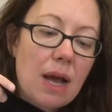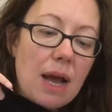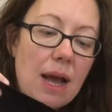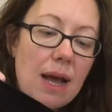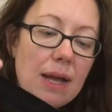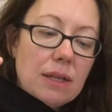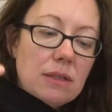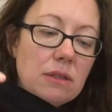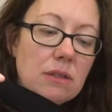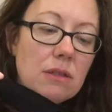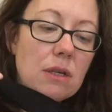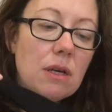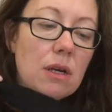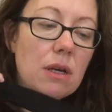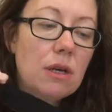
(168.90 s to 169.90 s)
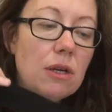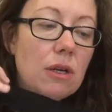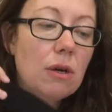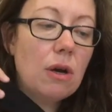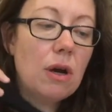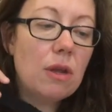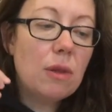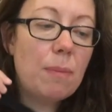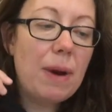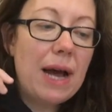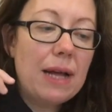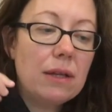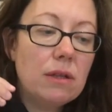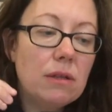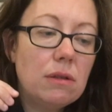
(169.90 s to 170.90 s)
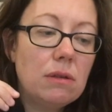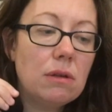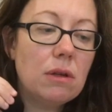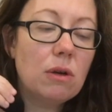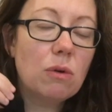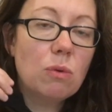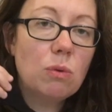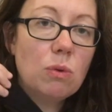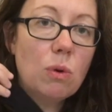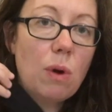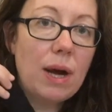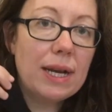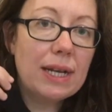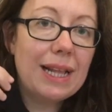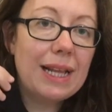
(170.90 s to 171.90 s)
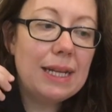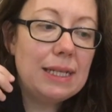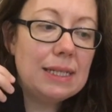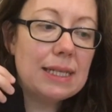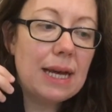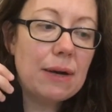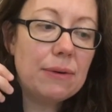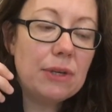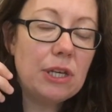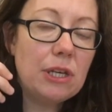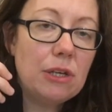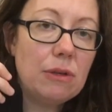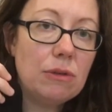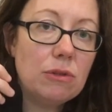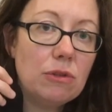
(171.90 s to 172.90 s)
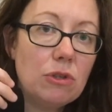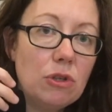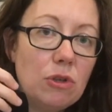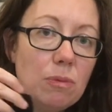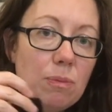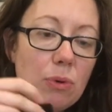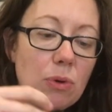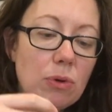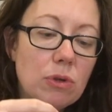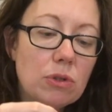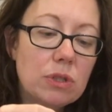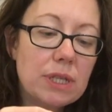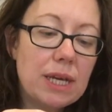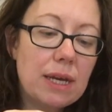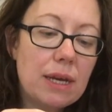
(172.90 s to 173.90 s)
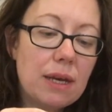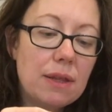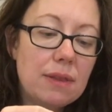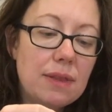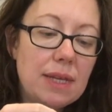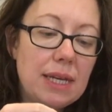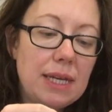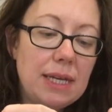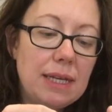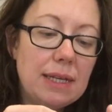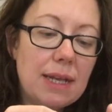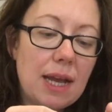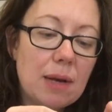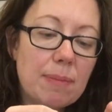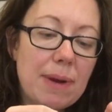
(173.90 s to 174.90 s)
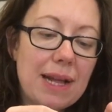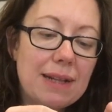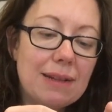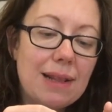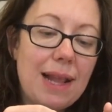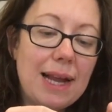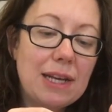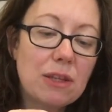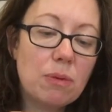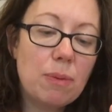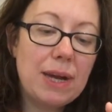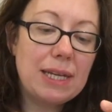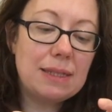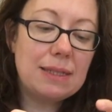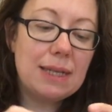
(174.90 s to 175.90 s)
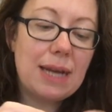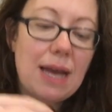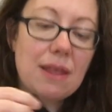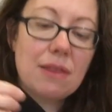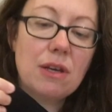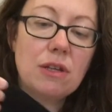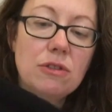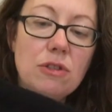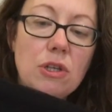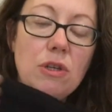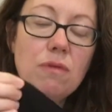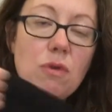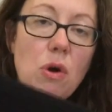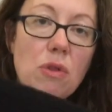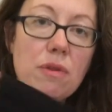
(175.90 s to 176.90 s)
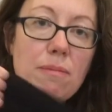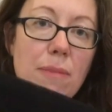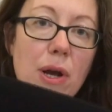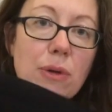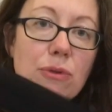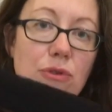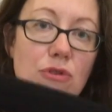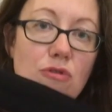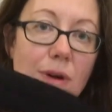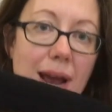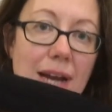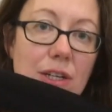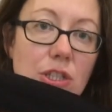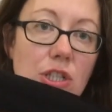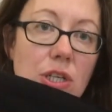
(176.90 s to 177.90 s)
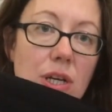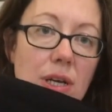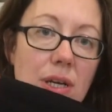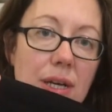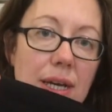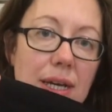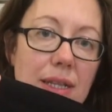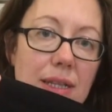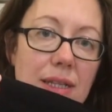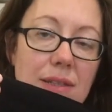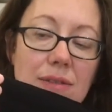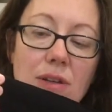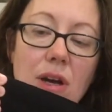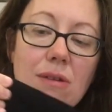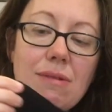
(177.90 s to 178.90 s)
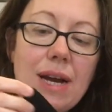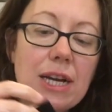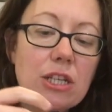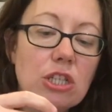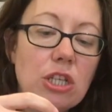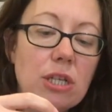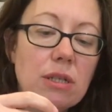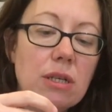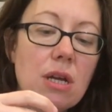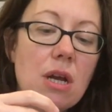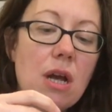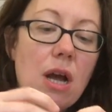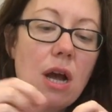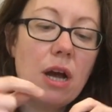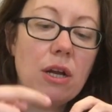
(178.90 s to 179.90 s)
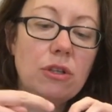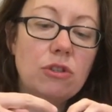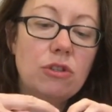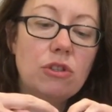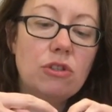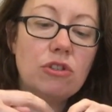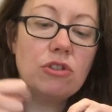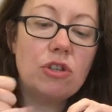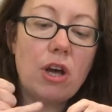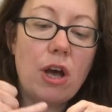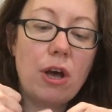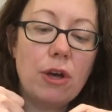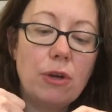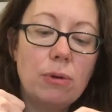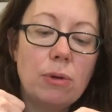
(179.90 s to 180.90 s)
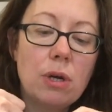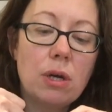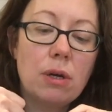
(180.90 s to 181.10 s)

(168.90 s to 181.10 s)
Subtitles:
and the pattern will quite clearly tell you to put the neckband lengthways together so you've got the most stretch in this direction, and to sew